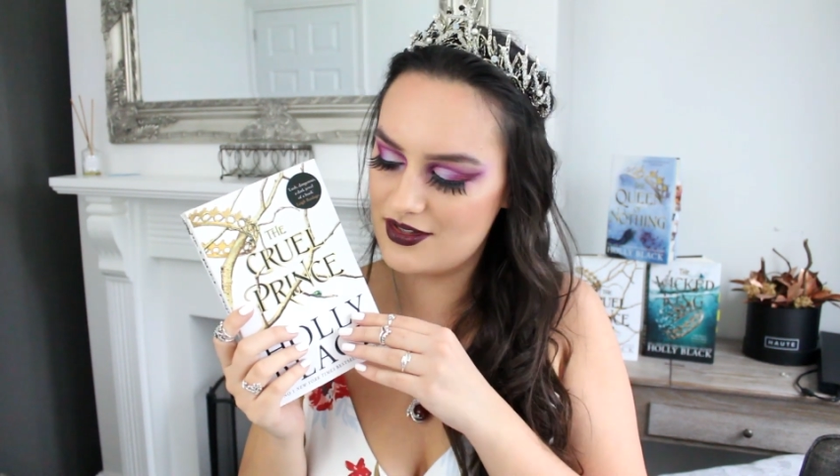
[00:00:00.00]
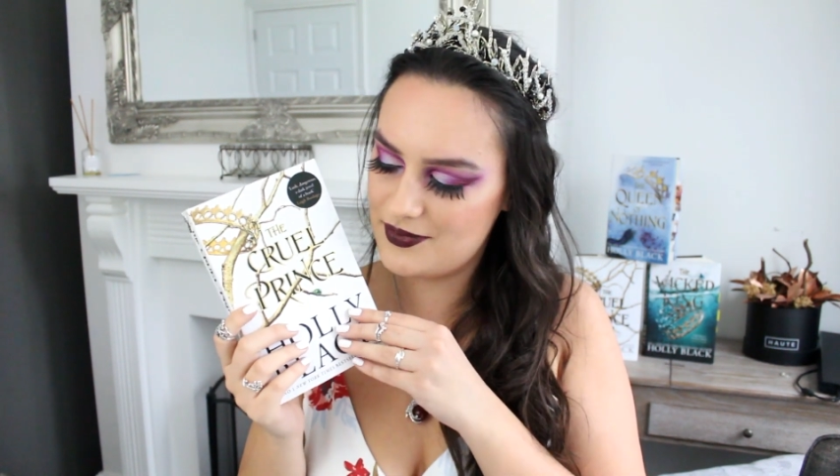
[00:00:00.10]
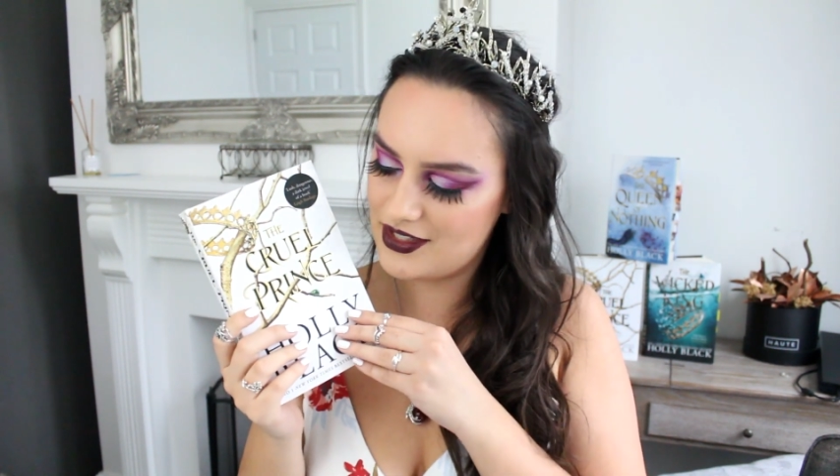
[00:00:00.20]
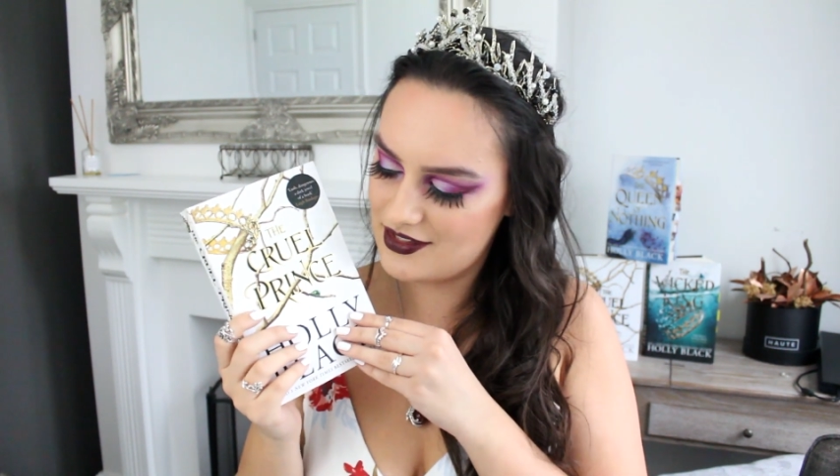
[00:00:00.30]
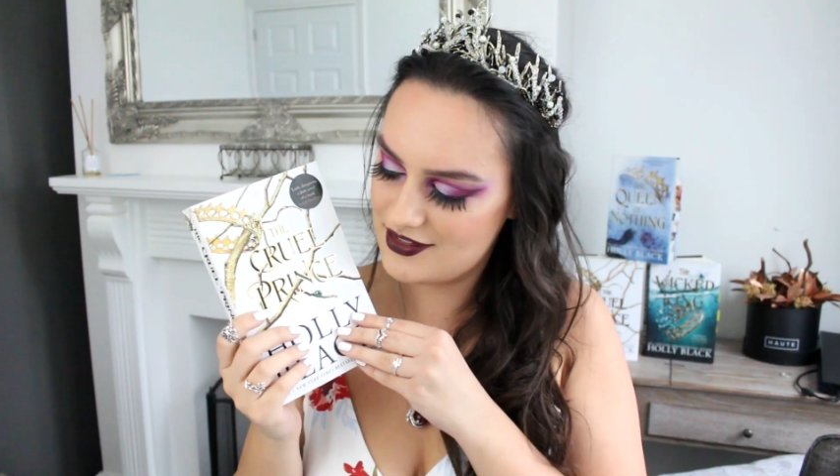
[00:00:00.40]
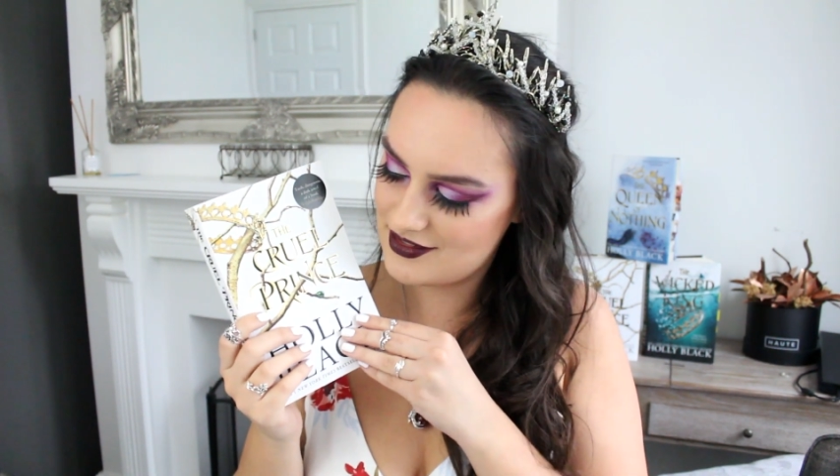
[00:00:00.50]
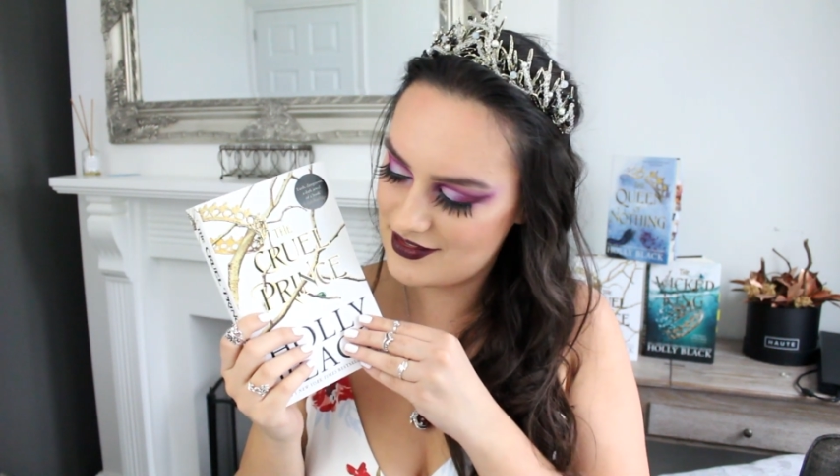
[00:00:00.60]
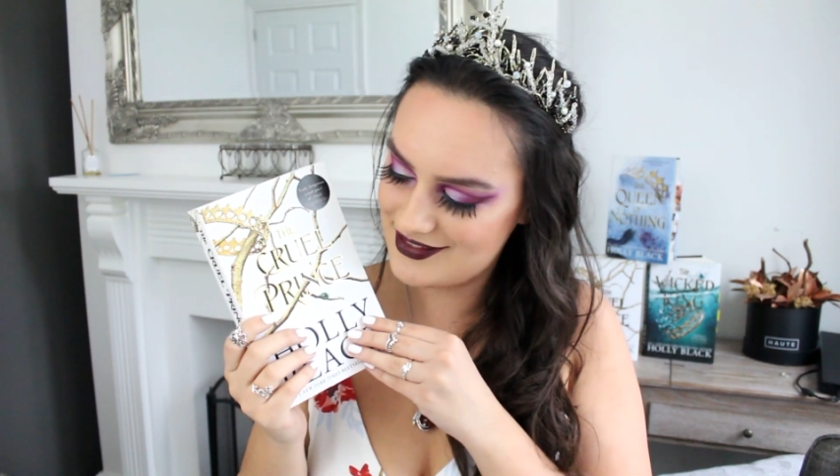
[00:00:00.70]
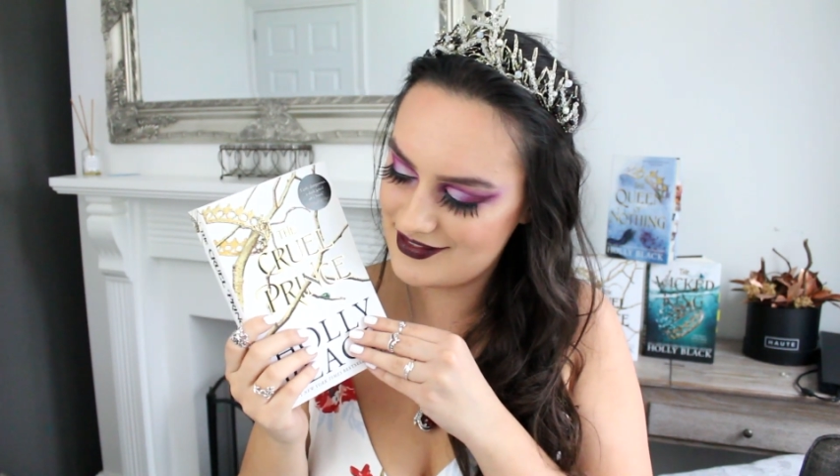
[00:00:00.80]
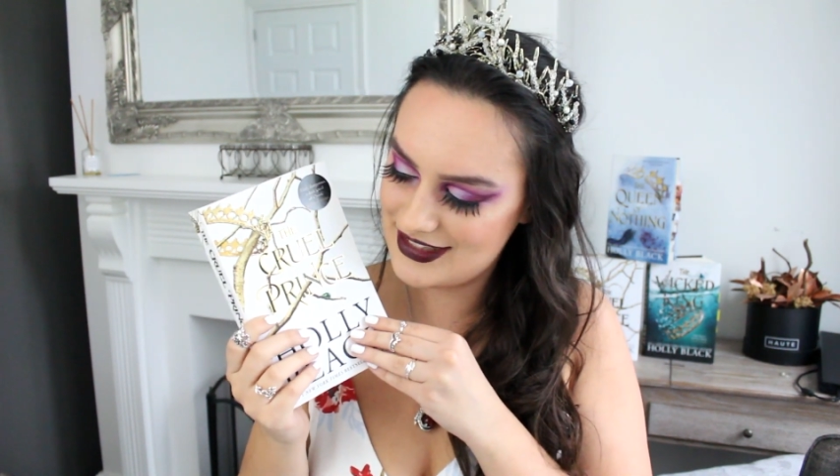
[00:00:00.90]

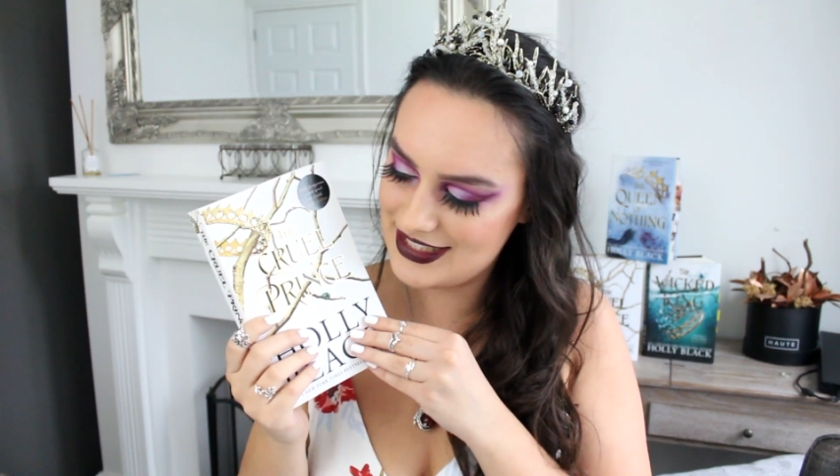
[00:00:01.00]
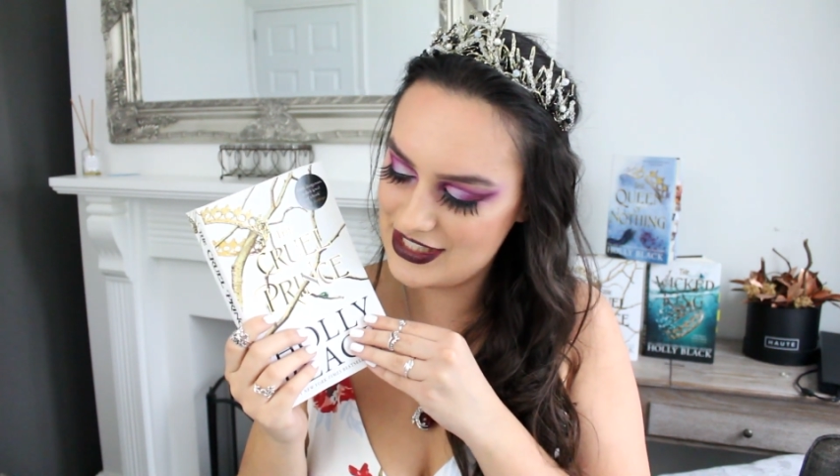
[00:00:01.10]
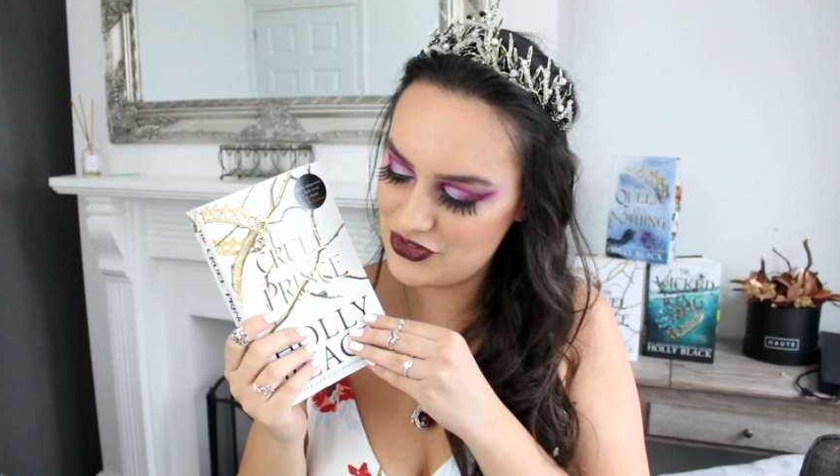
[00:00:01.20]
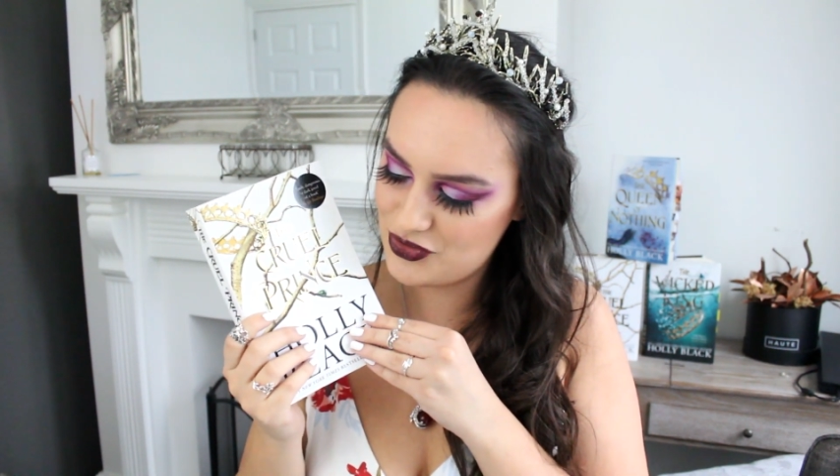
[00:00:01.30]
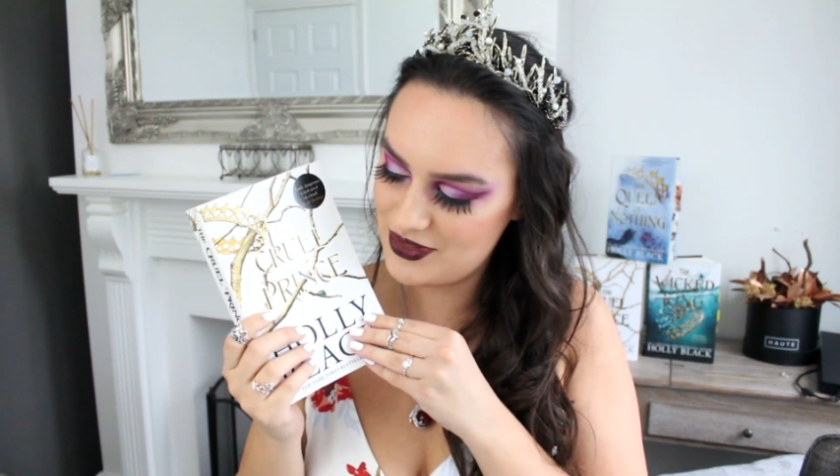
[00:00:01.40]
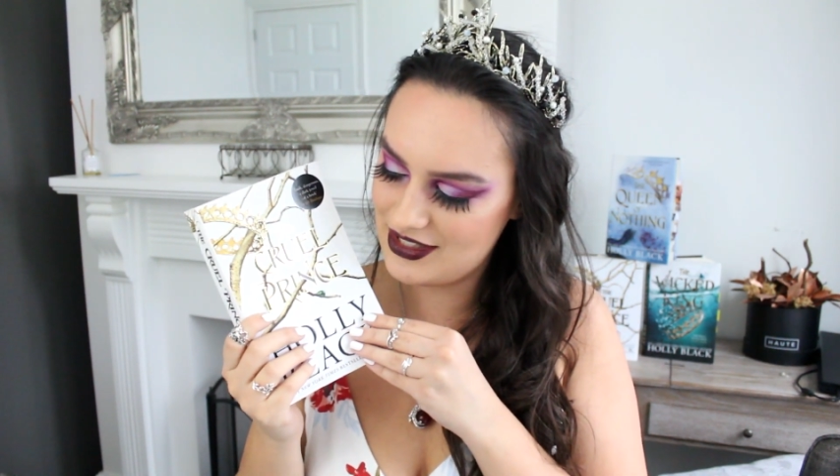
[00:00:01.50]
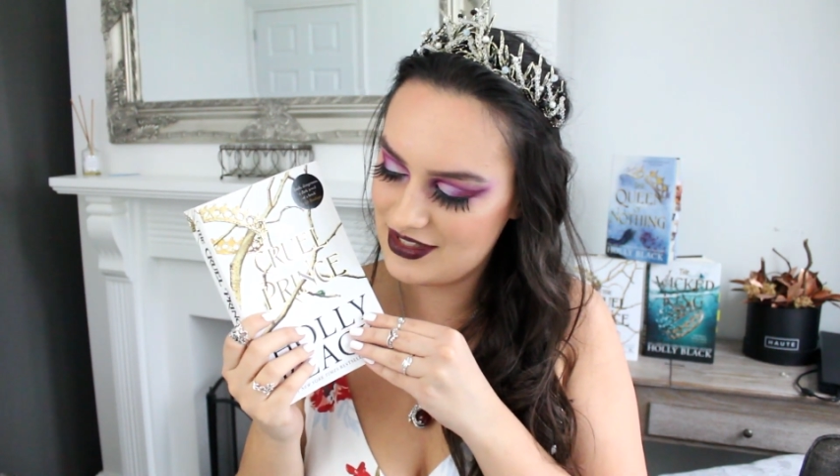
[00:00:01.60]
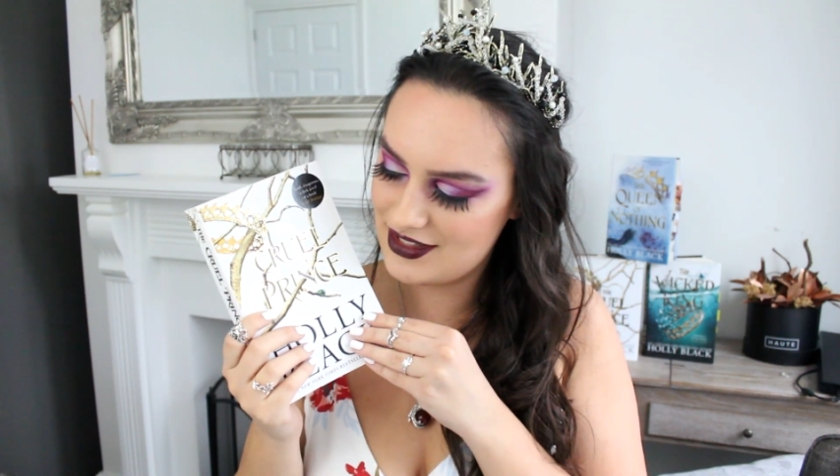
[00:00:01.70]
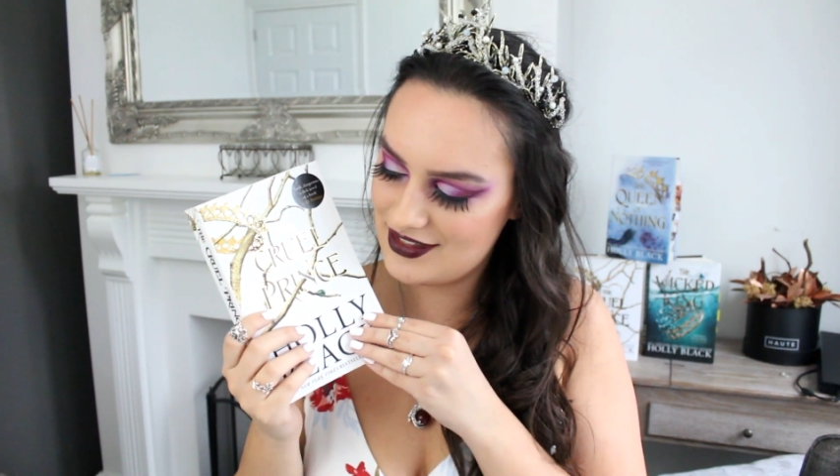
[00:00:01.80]
Because literally